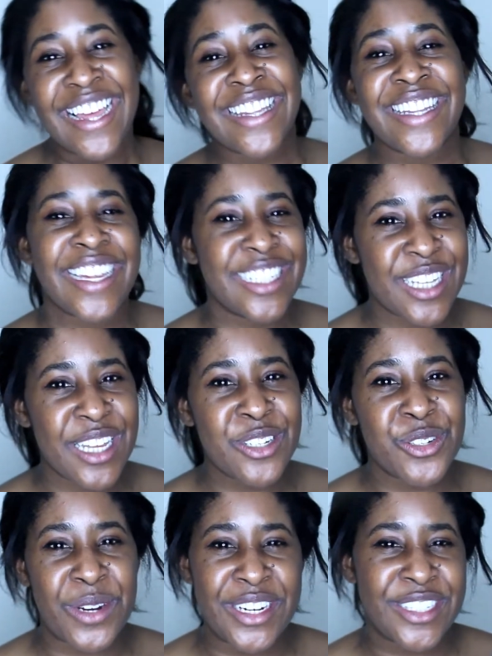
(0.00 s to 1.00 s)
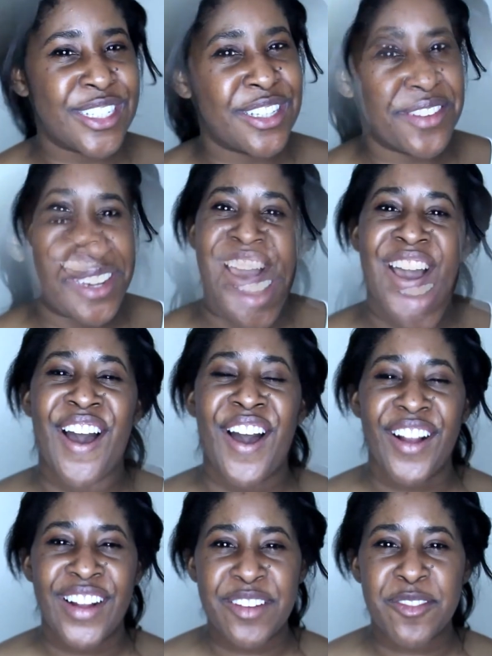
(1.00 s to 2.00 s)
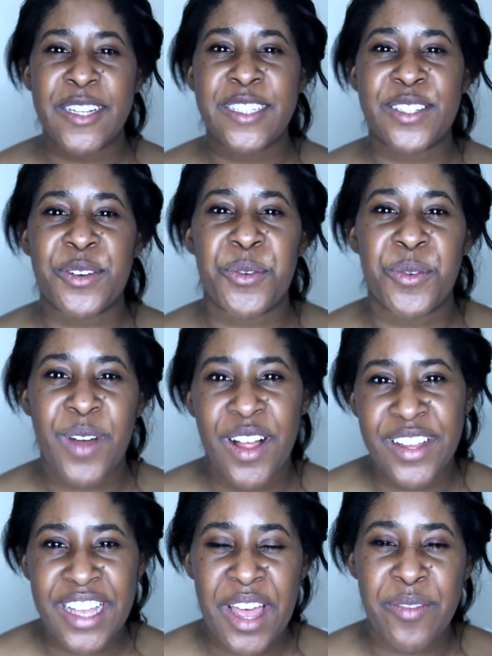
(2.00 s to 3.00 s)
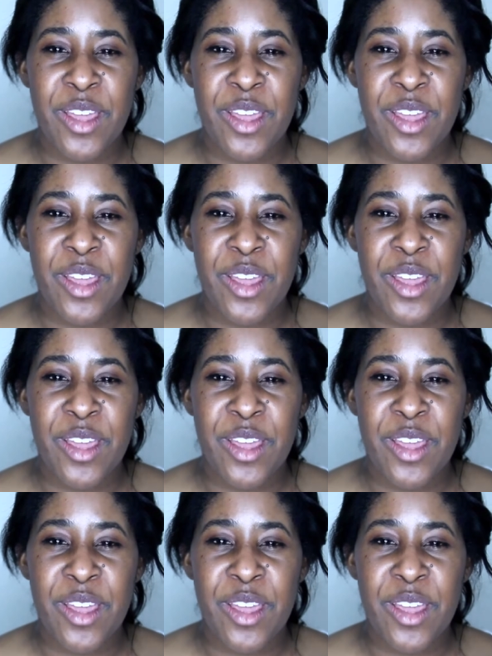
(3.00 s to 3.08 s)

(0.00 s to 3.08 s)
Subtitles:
Let's get straight into the video. Alright friends, so welcome.